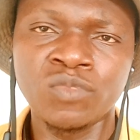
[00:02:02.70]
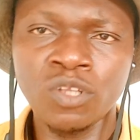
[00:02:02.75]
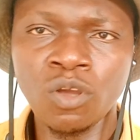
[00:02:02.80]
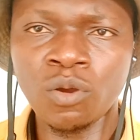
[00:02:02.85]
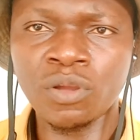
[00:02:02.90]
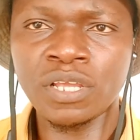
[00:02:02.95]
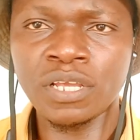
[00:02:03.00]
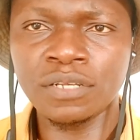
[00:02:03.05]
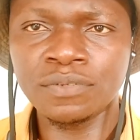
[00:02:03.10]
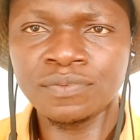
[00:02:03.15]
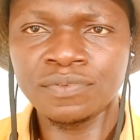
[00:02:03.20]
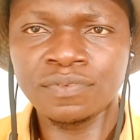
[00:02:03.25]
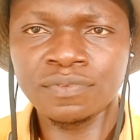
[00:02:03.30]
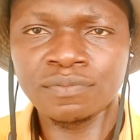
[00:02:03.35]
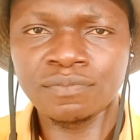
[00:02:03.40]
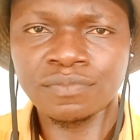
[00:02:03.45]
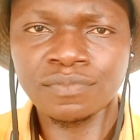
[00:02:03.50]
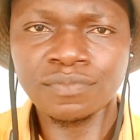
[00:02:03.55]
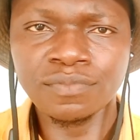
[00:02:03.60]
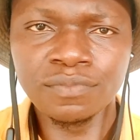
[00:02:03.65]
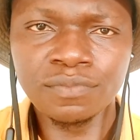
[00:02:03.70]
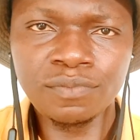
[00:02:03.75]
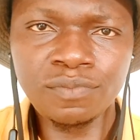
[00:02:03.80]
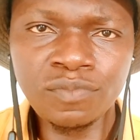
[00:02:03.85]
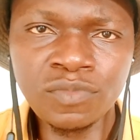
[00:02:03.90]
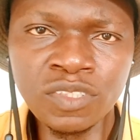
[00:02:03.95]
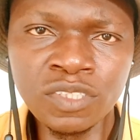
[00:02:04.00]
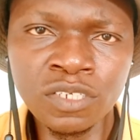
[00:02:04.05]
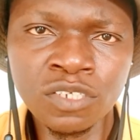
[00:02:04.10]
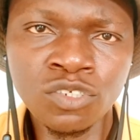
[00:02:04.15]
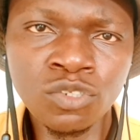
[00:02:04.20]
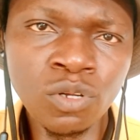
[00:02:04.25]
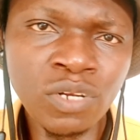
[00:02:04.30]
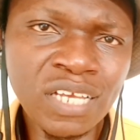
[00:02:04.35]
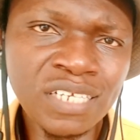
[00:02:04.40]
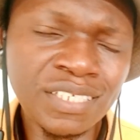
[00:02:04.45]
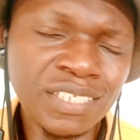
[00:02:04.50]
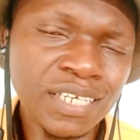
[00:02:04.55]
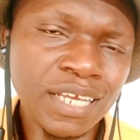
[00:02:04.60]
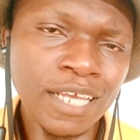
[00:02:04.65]
Okay. So
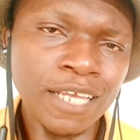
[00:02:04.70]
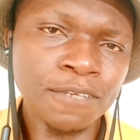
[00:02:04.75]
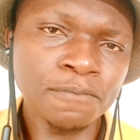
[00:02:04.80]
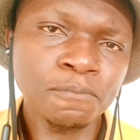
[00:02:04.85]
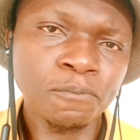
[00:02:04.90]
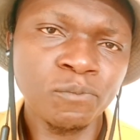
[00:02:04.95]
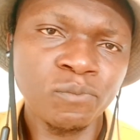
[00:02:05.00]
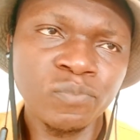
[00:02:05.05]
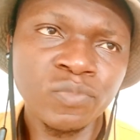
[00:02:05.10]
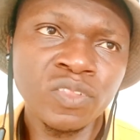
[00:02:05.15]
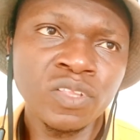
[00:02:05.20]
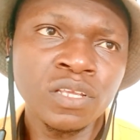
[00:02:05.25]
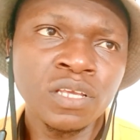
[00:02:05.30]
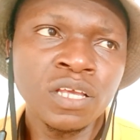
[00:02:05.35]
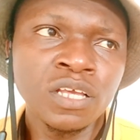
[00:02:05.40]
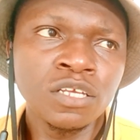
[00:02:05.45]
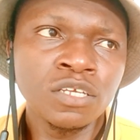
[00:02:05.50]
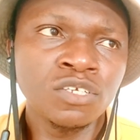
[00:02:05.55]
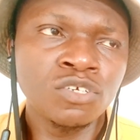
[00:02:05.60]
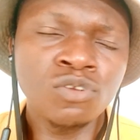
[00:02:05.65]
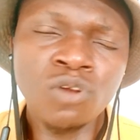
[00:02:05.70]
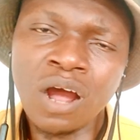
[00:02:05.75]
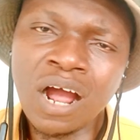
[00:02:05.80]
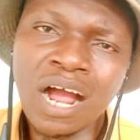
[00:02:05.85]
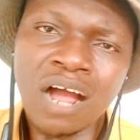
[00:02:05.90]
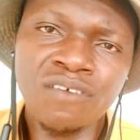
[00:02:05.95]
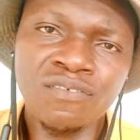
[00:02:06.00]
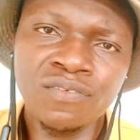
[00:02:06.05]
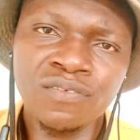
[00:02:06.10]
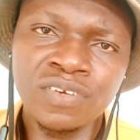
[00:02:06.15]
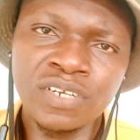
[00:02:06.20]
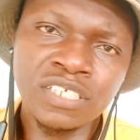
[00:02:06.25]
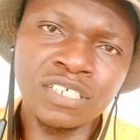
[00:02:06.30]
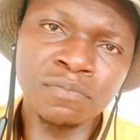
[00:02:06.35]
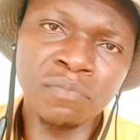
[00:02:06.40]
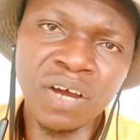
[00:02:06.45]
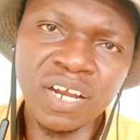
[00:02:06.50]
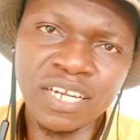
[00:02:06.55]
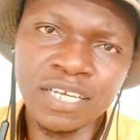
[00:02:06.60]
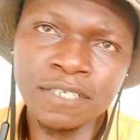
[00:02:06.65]
let's say you don't have this
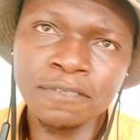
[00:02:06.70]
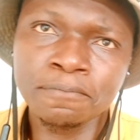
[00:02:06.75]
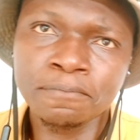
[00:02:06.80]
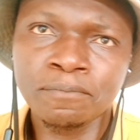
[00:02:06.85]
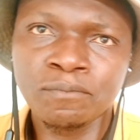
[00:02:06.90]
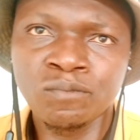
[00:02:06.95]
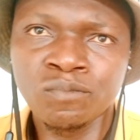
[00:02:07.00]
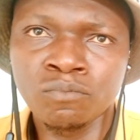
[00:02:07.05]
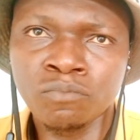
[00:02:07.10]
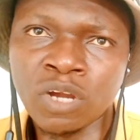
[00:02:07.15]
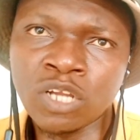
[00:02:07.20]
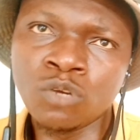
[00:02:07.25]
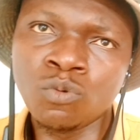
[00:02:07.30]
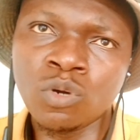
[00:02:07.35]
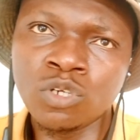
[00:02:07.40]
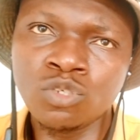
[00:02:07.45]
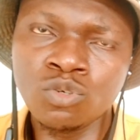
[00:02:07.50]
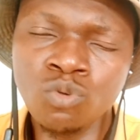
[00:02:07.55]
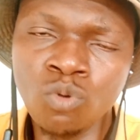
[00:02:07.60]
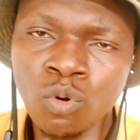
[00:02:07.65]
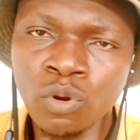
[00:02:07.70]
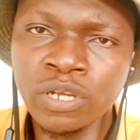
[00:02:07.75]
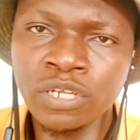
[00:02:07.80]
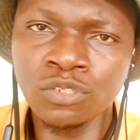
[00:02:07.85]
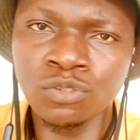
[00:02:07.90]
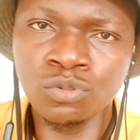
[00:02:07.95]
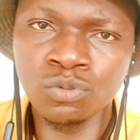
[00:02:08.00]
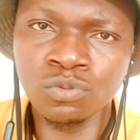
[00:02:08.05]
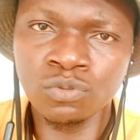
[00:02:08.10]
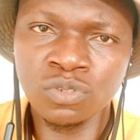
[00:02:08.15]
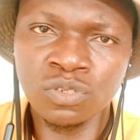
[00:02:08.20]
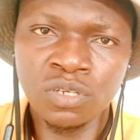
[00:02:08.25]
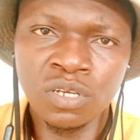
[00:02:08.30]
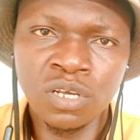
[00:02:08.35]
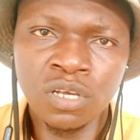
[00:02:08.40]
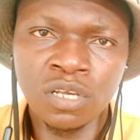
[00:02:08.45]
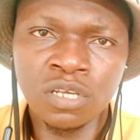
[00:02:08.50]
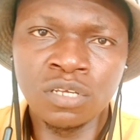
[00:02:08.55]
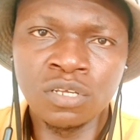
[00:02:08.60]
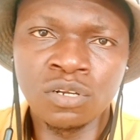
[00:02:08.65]
money, but you want to go into,
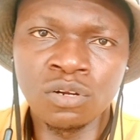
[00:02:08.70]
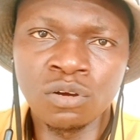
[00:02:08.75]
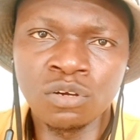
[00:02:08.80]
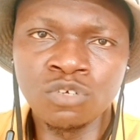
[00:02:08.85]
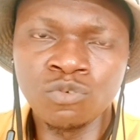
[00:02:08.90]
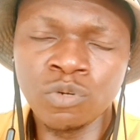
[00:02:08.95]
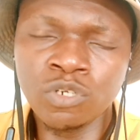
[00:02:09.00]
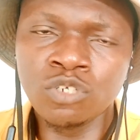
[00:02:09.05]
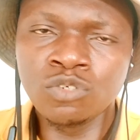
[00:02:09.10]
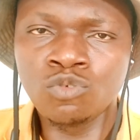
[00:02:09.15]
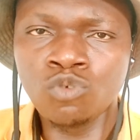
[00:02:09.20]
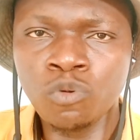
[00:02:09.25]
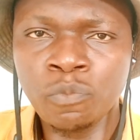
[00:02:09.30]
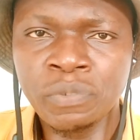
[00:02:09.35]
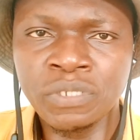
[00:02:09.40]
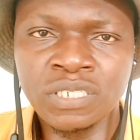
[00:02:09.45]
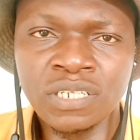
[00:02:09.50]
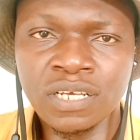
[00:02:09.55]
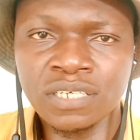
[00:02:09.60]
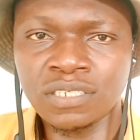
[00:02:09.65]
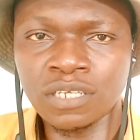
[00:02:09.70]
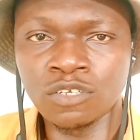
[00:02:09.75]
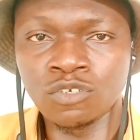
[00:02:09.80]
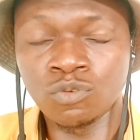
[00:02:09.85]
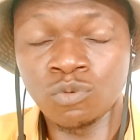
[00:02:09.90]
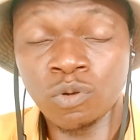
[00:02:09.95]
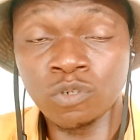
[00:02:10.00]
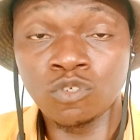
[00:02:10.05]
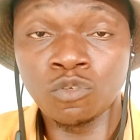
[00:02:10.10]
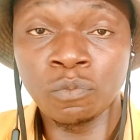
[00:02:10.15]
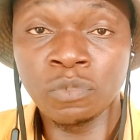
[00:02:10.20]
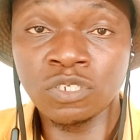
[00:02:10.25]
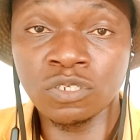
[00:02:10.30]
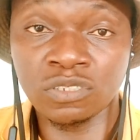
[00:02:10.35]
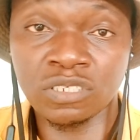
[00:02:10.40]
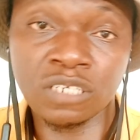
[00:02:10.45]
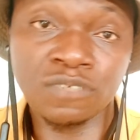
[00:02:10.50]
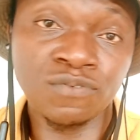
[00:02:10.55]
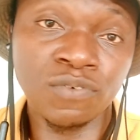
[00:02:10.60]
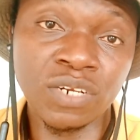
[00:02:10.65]
you know, you want to do business and you want to be
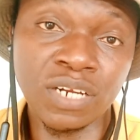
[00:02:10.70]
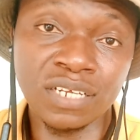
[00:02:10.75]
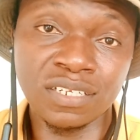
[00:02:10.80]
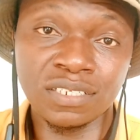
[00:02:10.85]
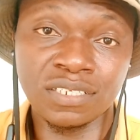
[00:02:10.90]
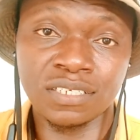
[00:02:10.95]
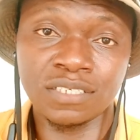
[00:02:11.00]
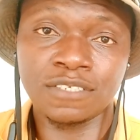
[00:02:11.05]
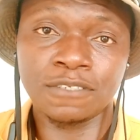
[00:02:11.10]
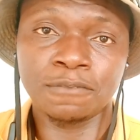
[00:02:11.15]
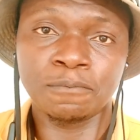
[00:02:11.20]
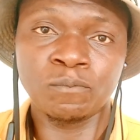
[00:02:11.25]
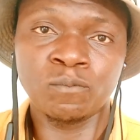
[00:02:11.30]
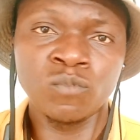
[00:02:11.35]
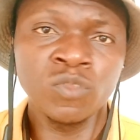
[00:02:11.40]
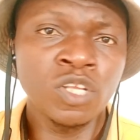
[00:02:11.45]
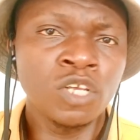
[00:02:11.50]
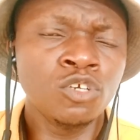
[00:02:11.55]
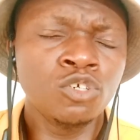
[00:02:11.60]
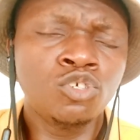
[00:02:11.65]
successful like this.